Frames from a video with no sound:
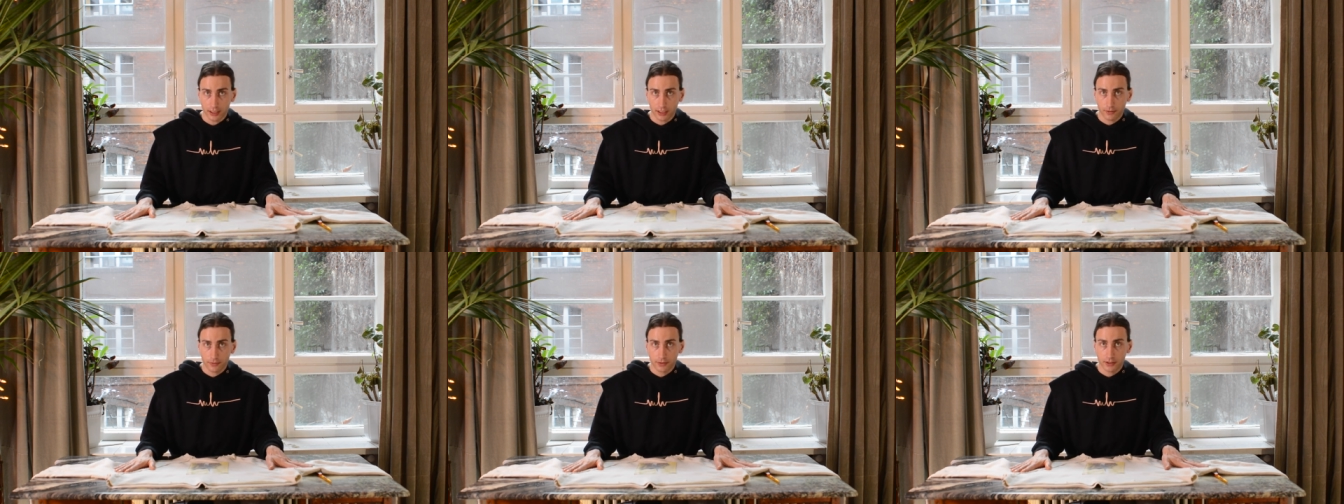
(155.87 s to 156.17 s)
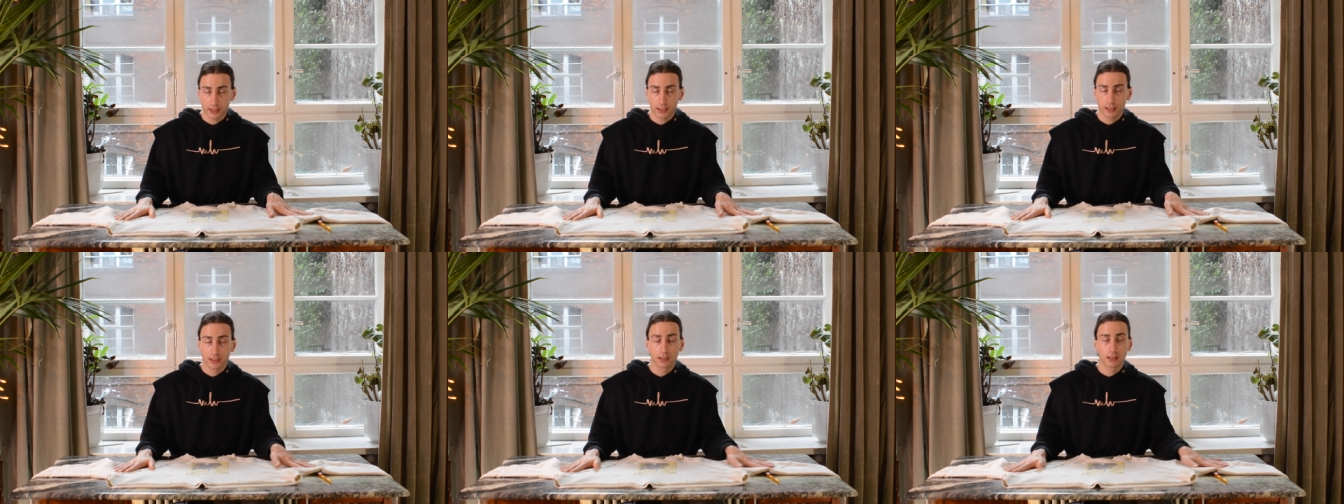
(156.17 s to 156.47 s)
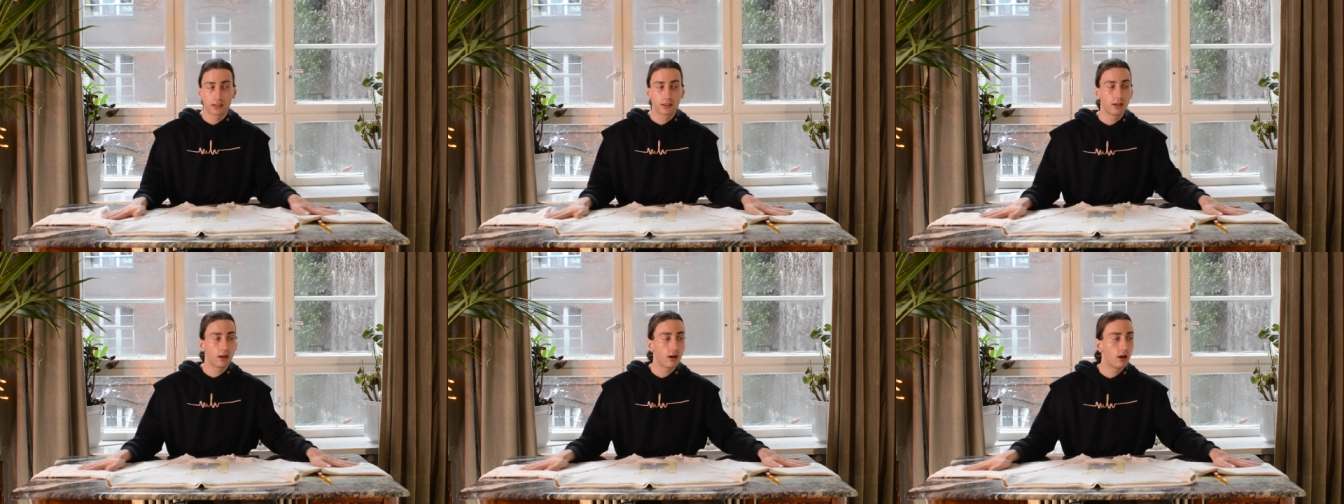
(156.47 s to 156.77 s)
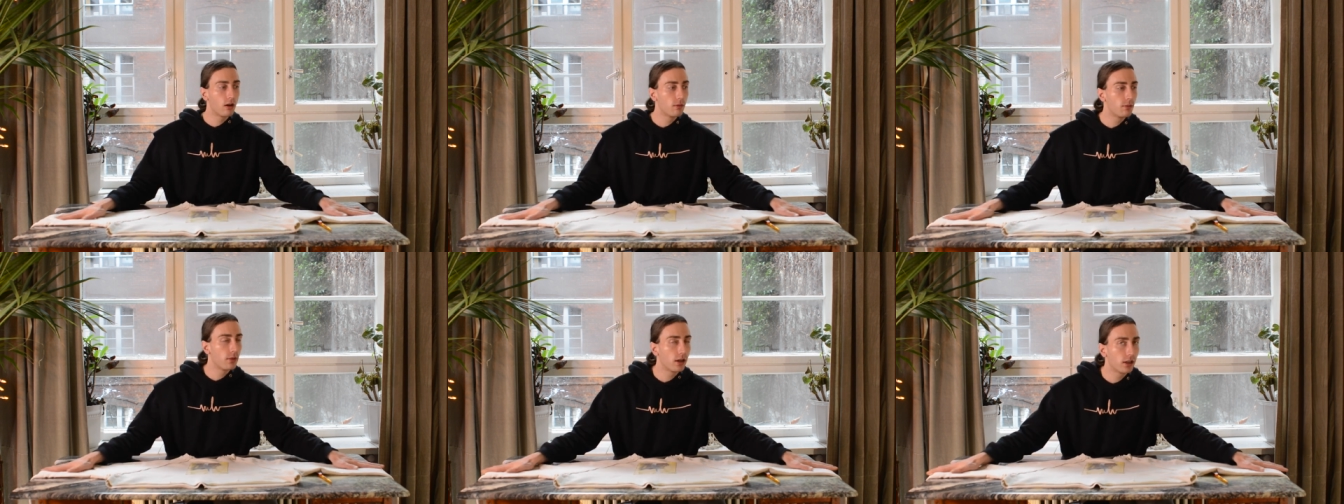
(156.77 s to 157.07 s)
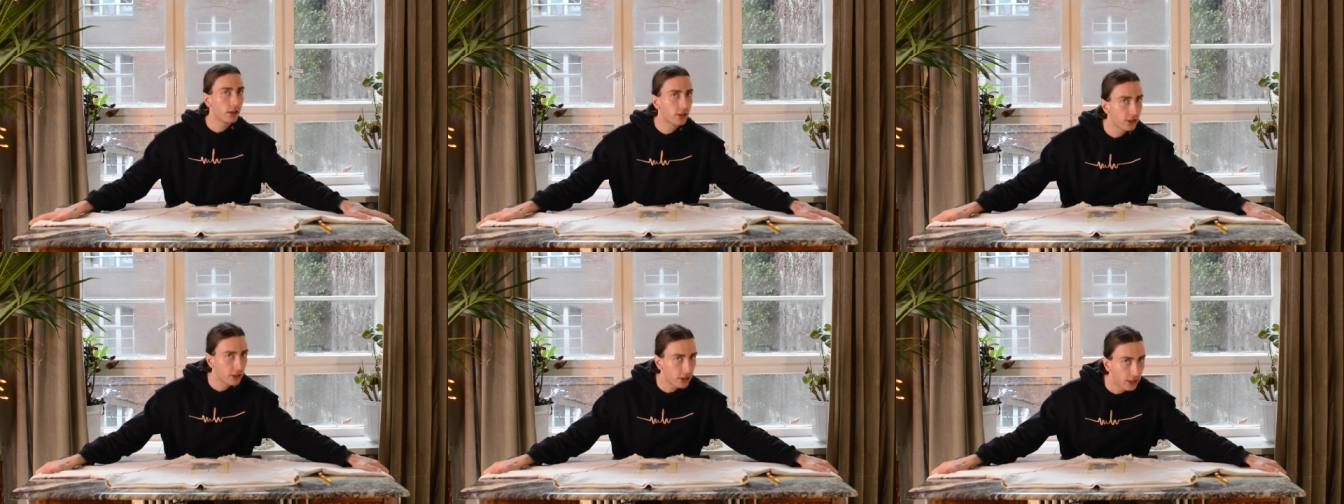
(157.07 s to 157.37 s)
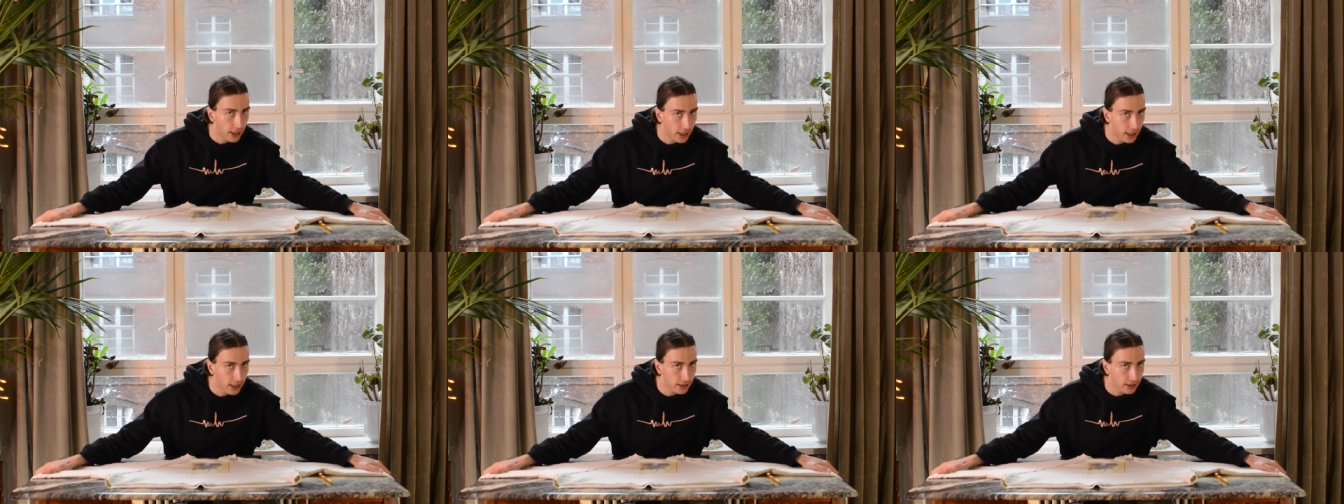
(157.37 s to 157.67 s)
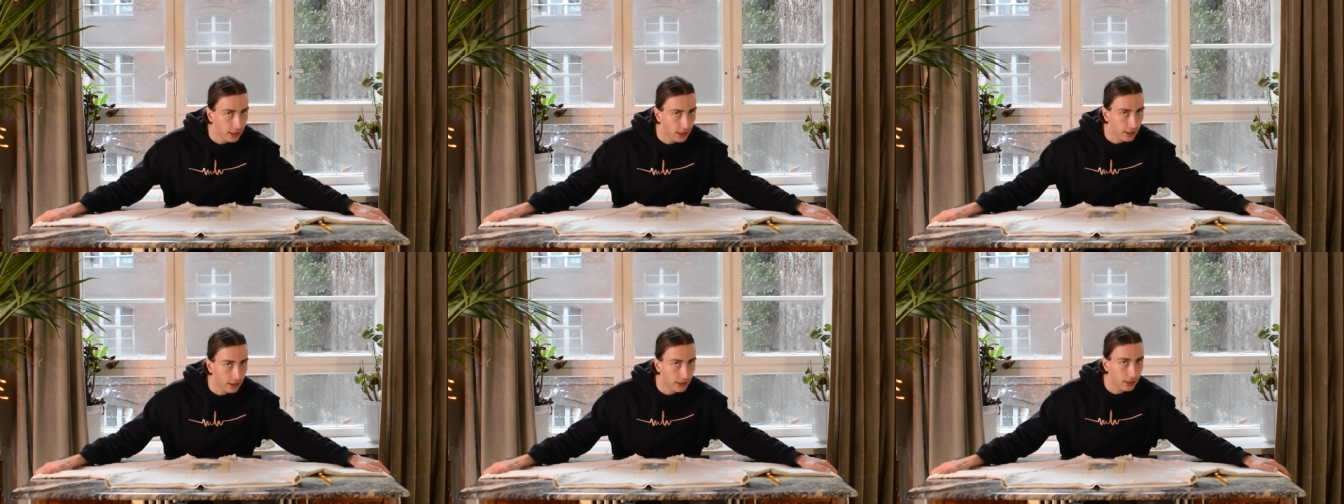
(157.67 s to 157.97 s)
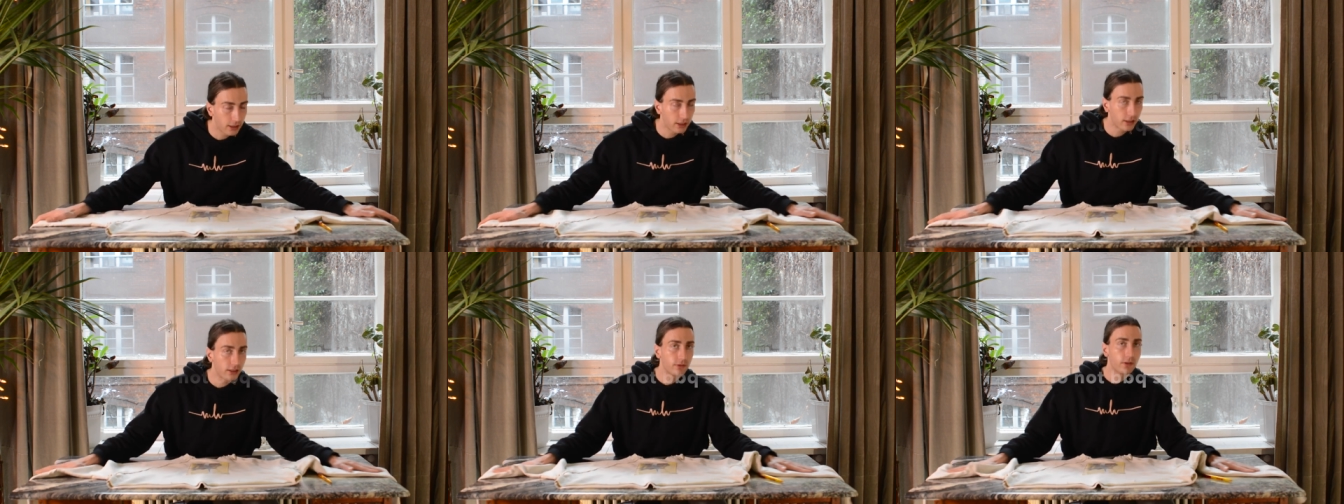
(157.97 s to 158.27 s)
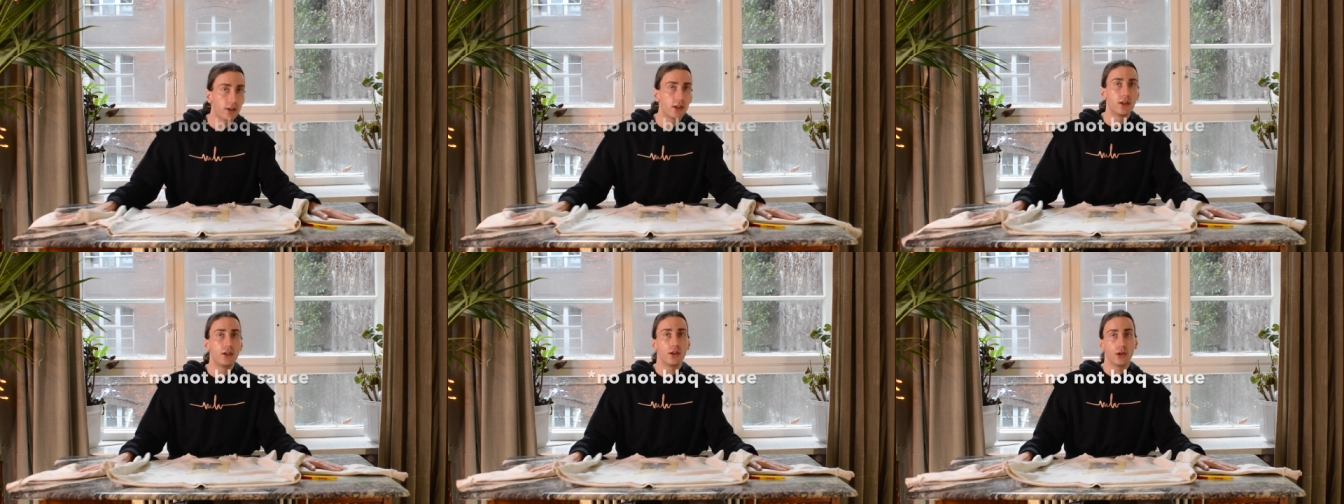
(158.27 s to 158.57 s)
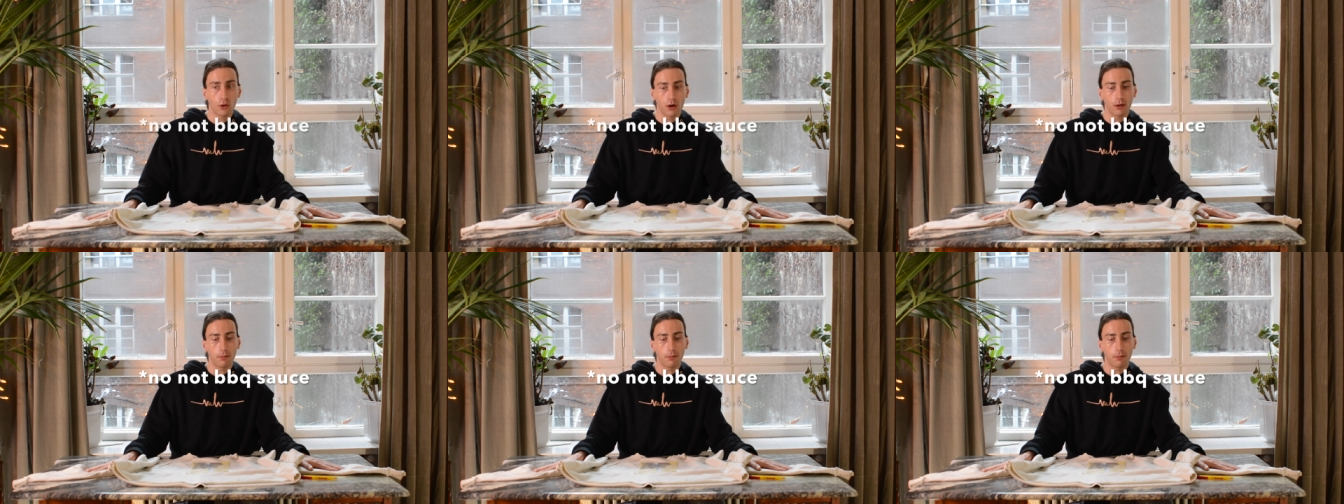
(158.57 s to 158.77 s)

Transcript: I've seen so much stains that I didn't even knew